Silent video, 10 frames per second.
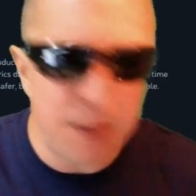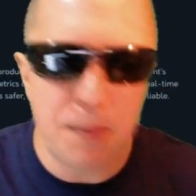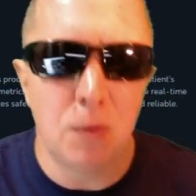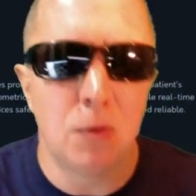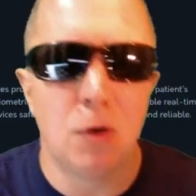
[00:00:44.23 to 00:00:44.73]

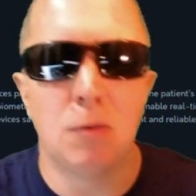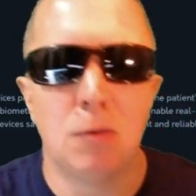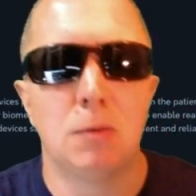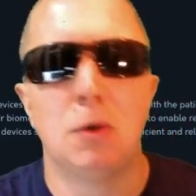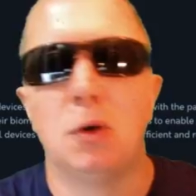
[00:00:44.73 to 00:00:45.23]
people
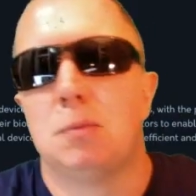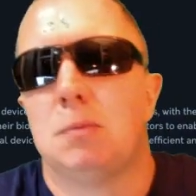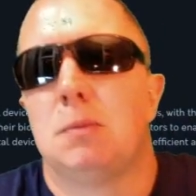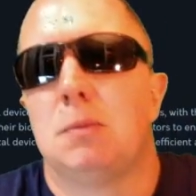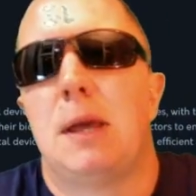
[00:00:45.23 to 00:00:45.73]
not
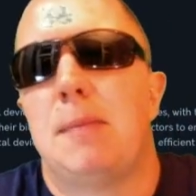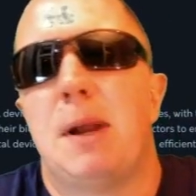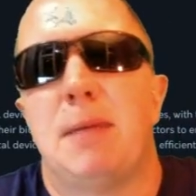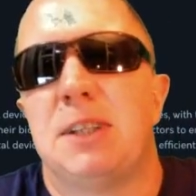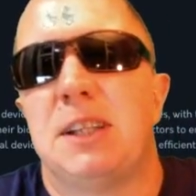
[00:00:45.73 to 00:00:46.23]

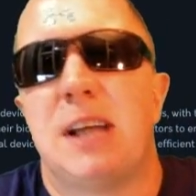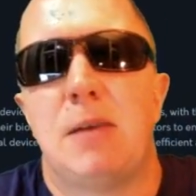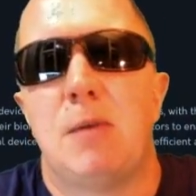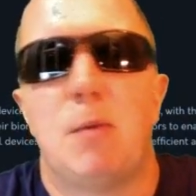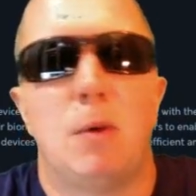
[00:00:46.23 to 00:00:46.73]
keeping up to date with